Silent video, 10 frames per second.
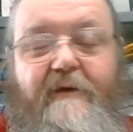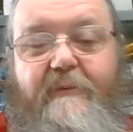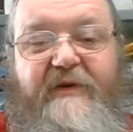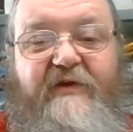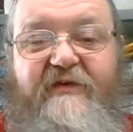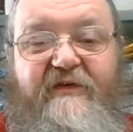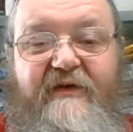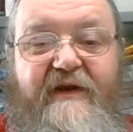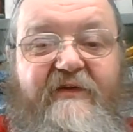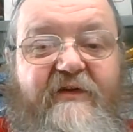because it's
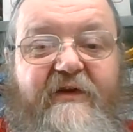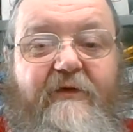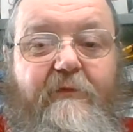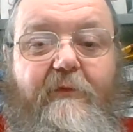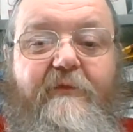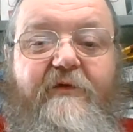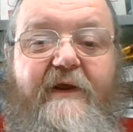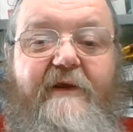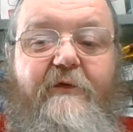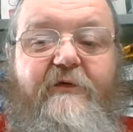an easy set of rules to
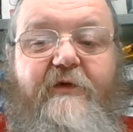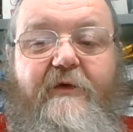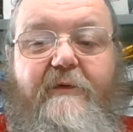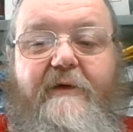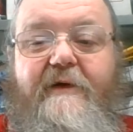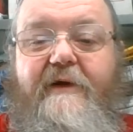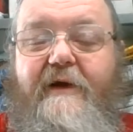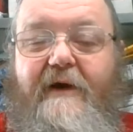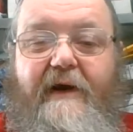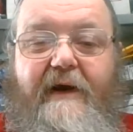get used to,
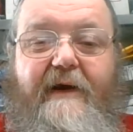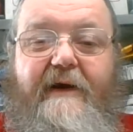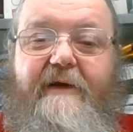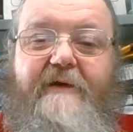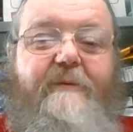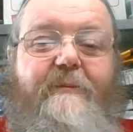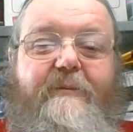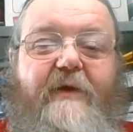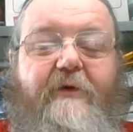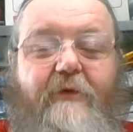and
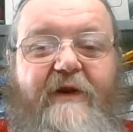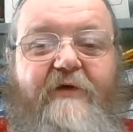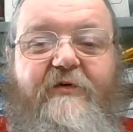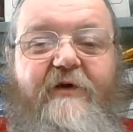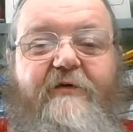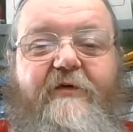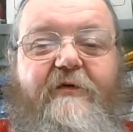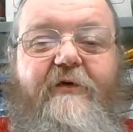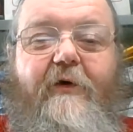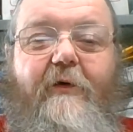a good introduction
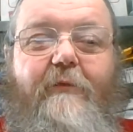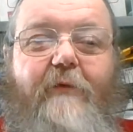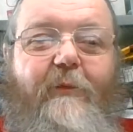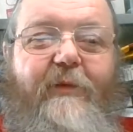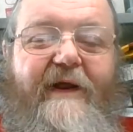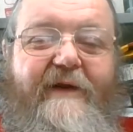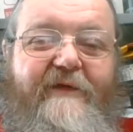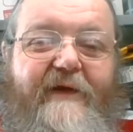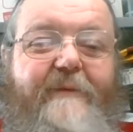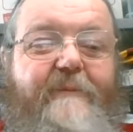to the whole role-playing
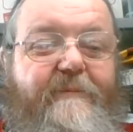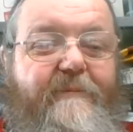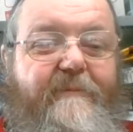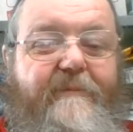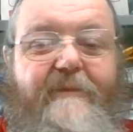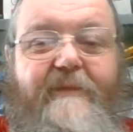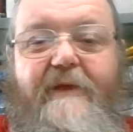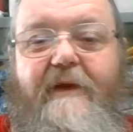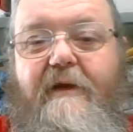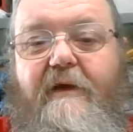thing,
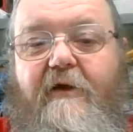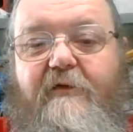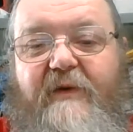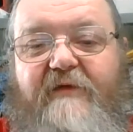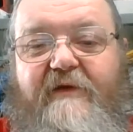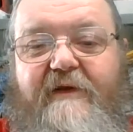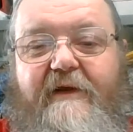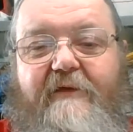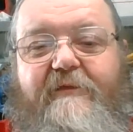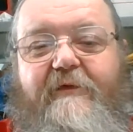especially
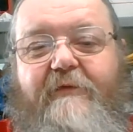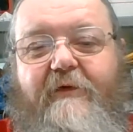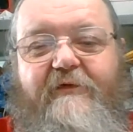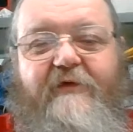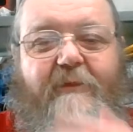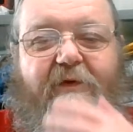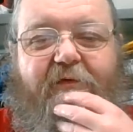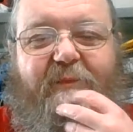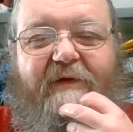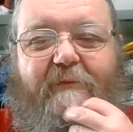if you've got someone
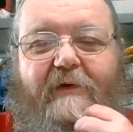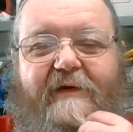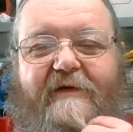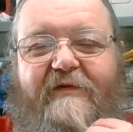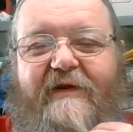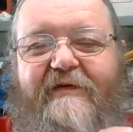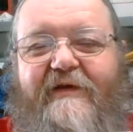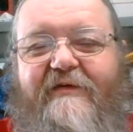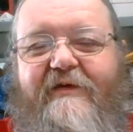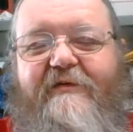who's been running
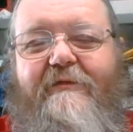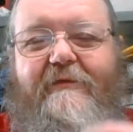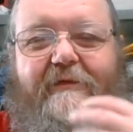D&D since